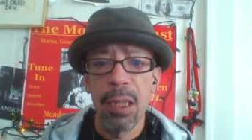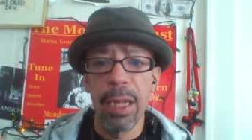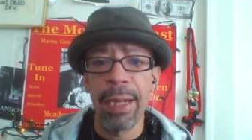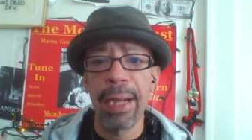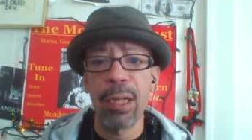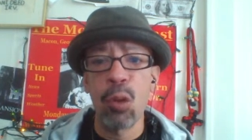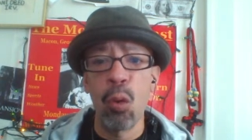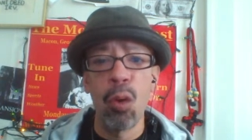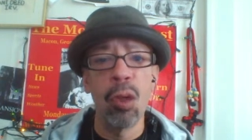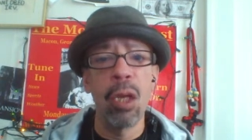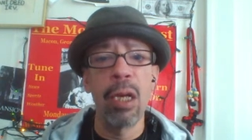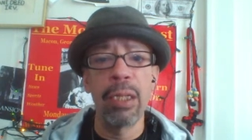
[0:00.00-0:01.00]
And I
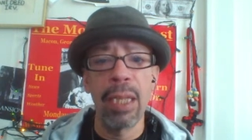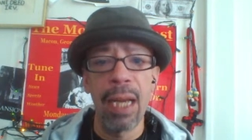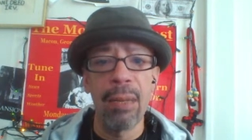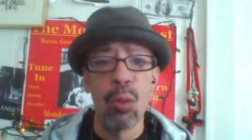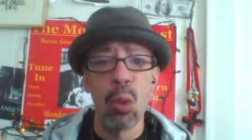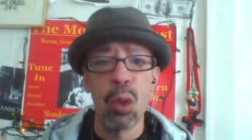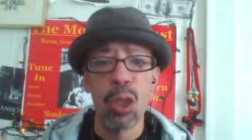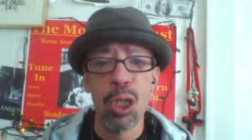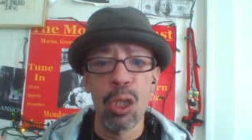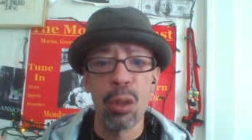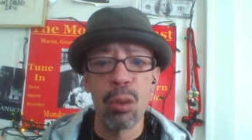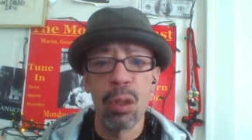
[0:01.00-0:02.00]
call on them
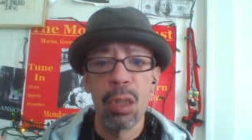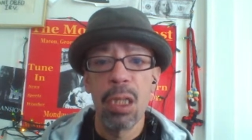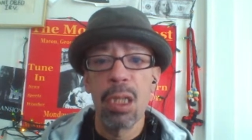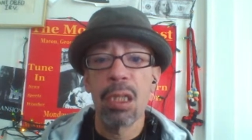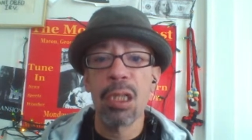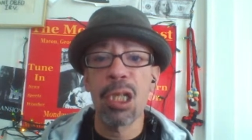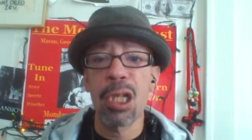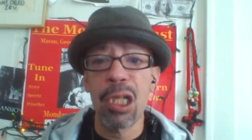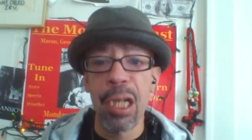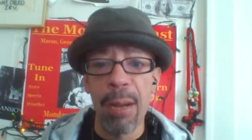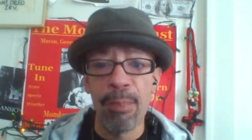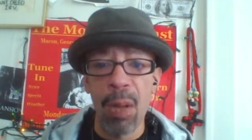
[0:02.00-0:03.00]
also to
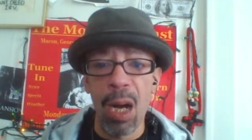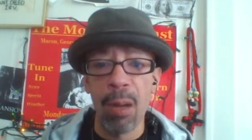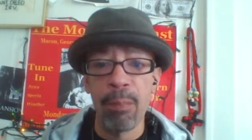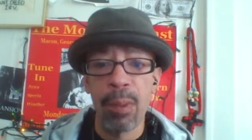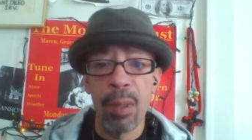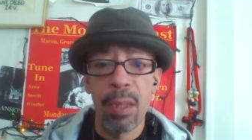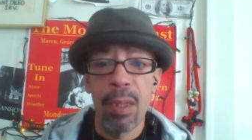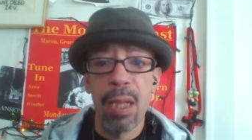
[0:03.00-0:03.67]
step up